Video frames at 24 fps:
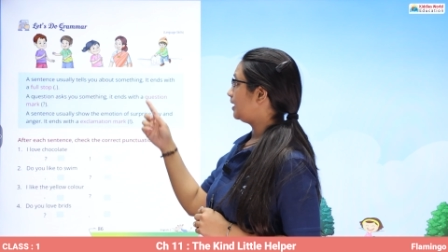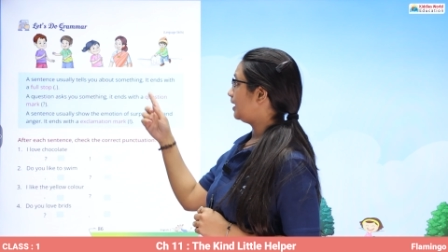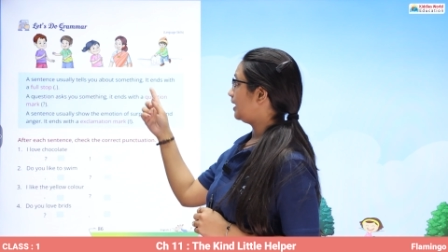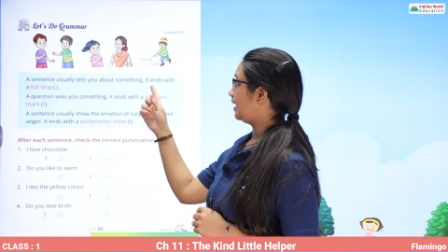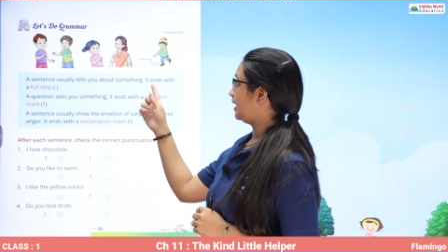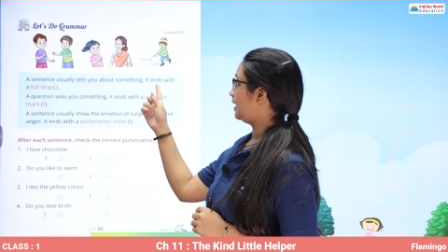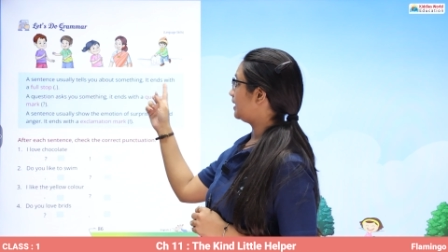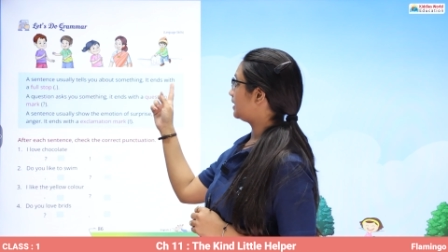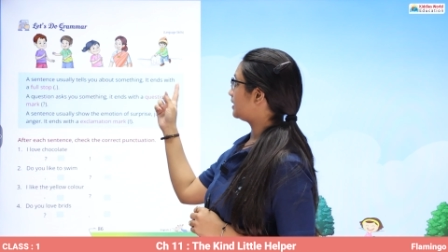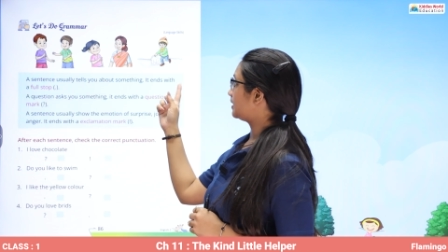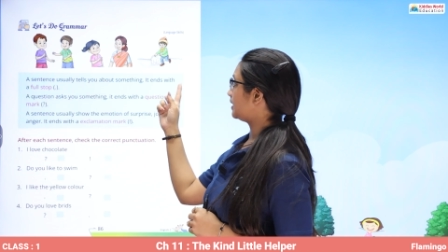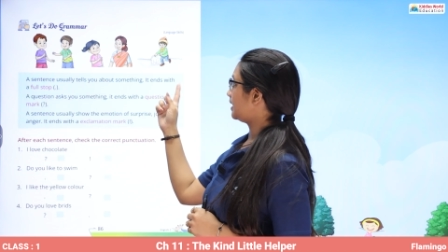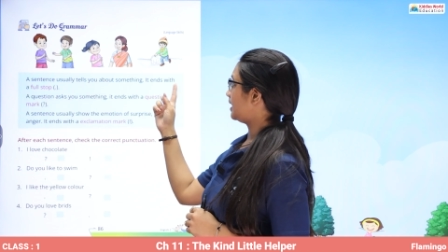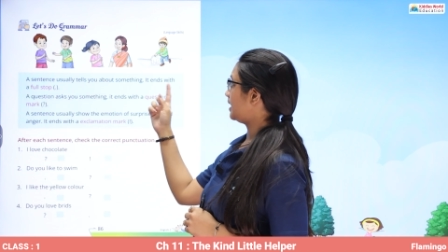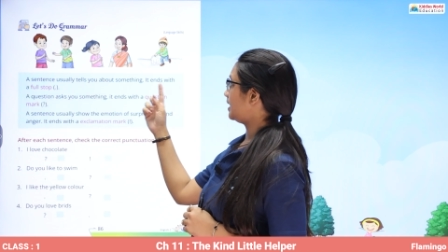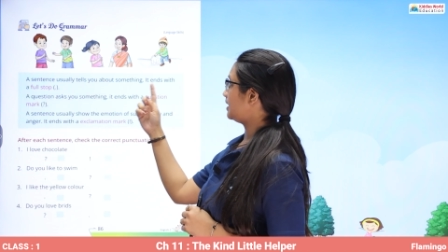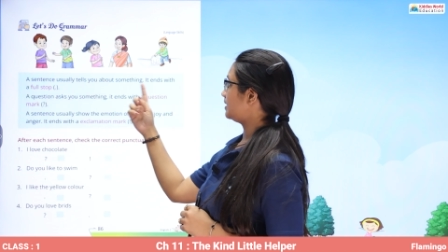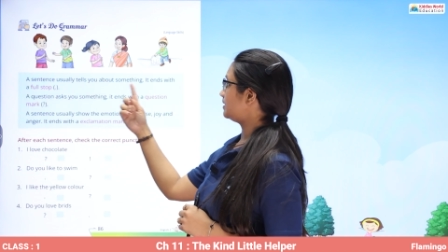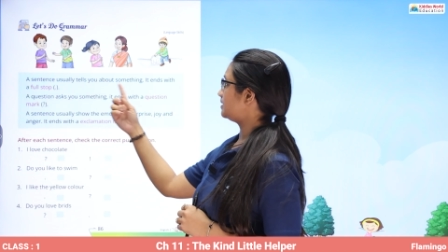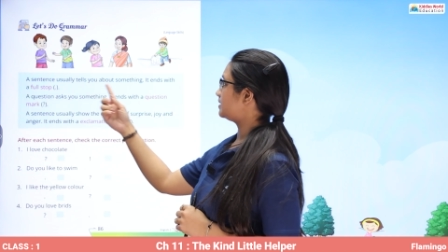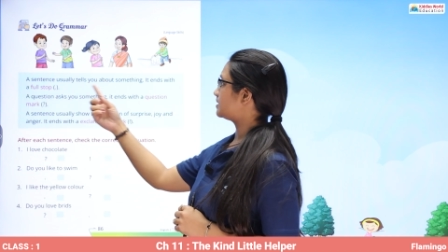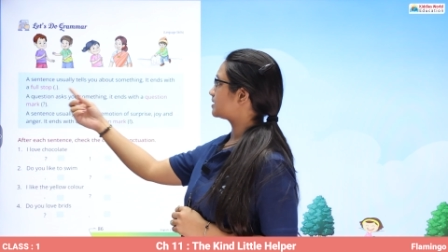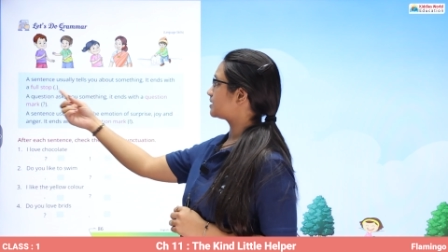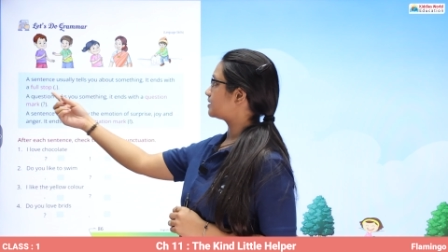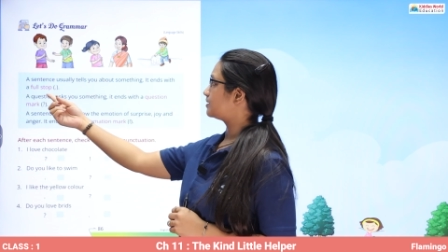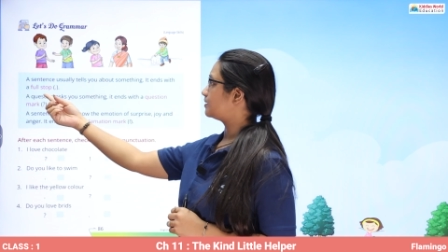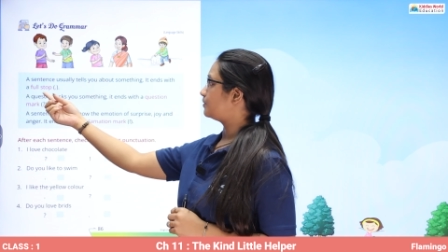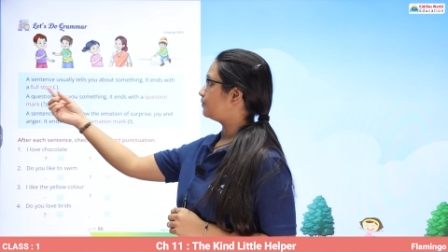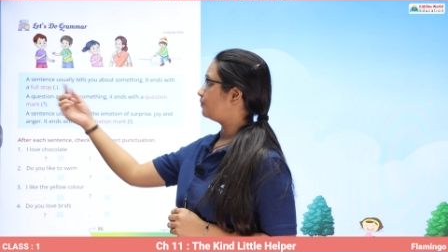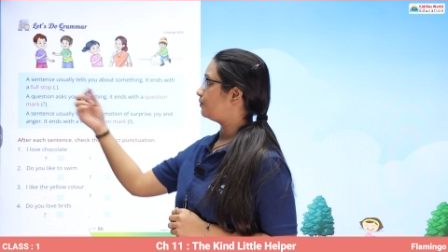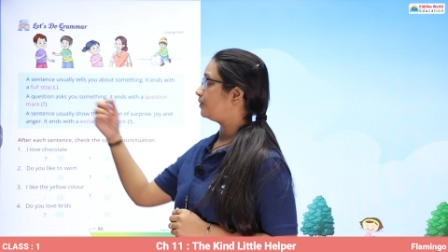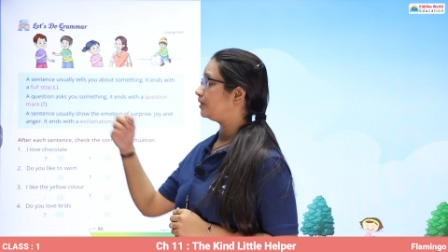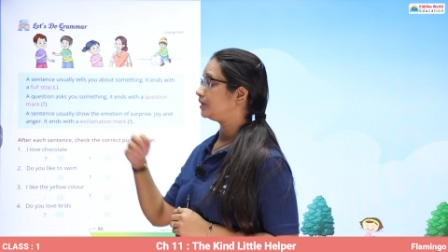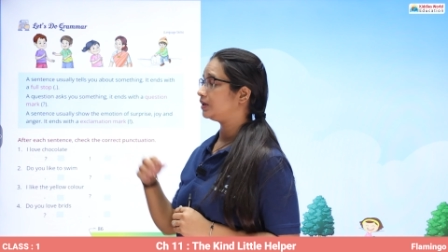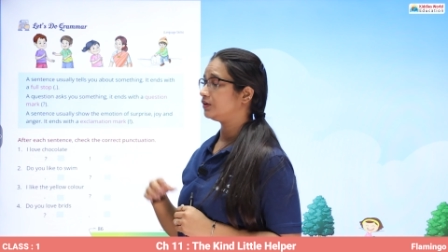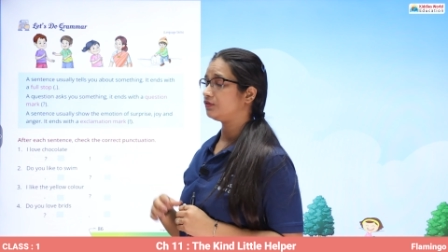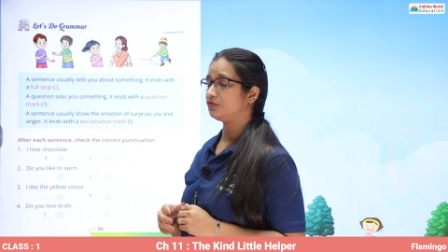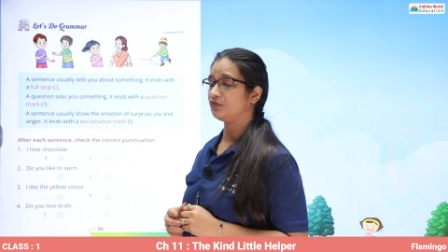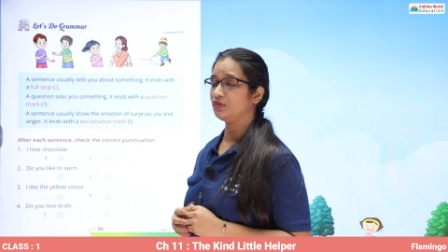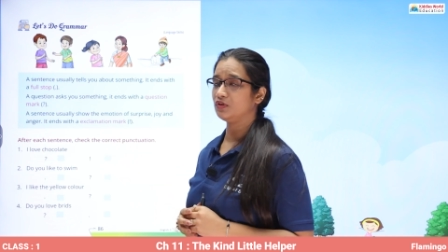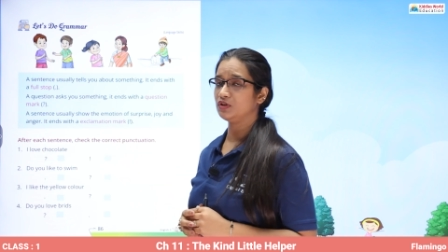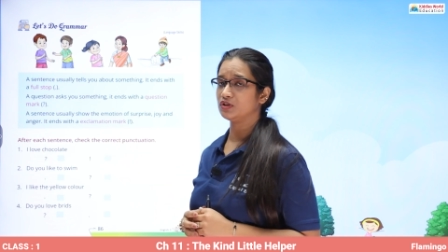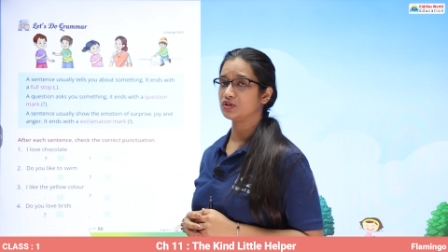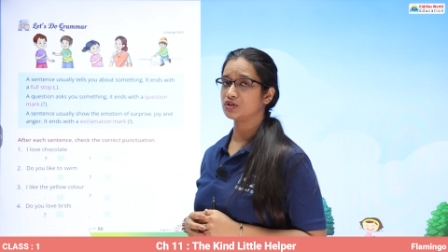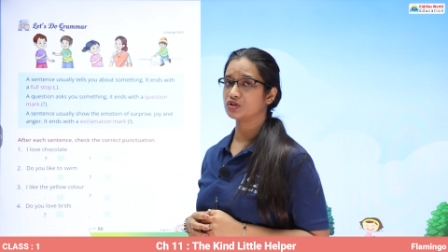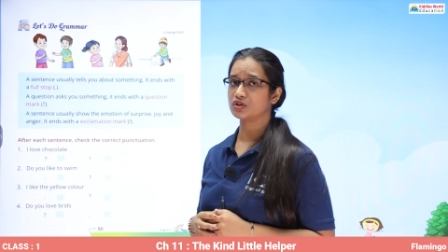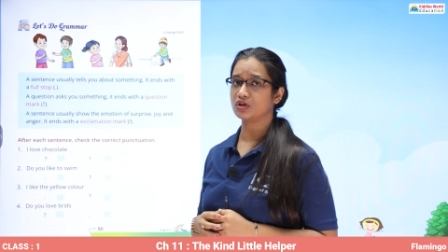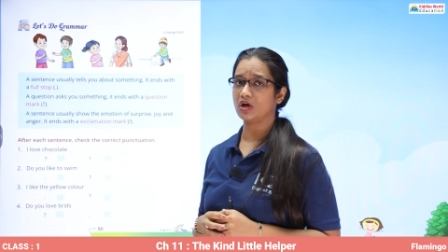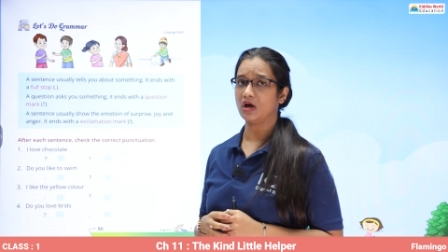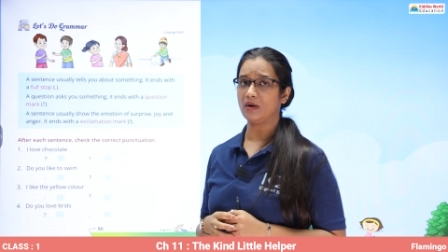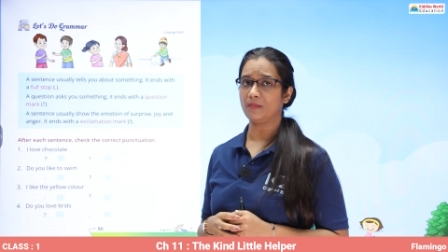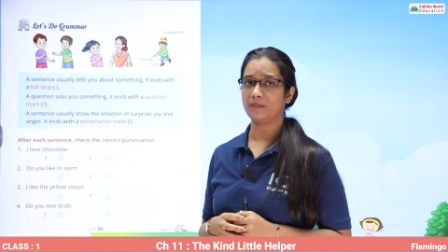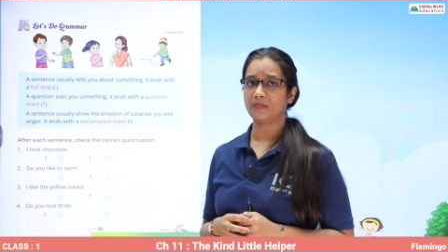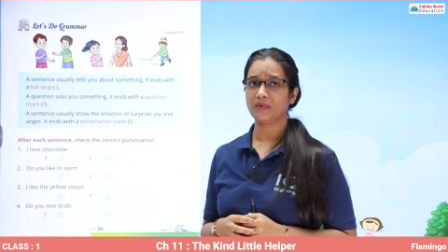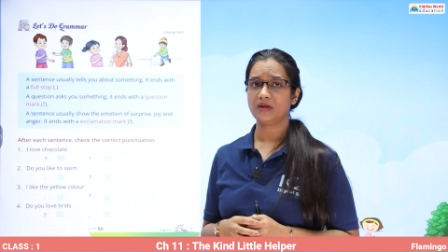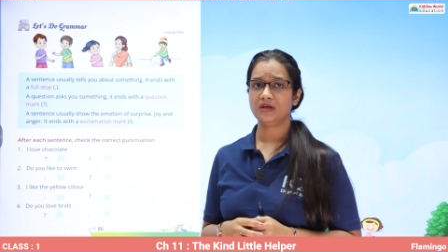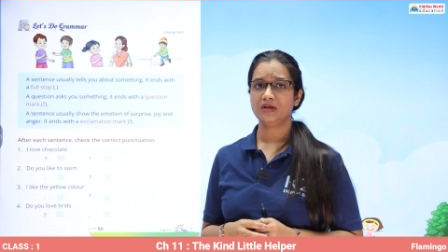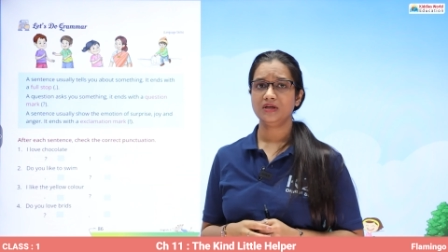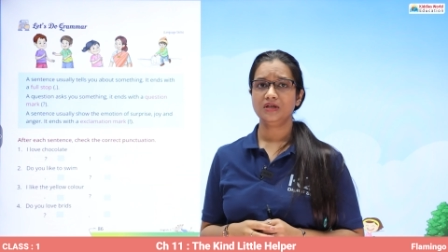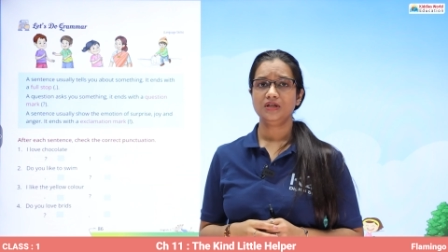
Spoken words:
It ends with a full stop.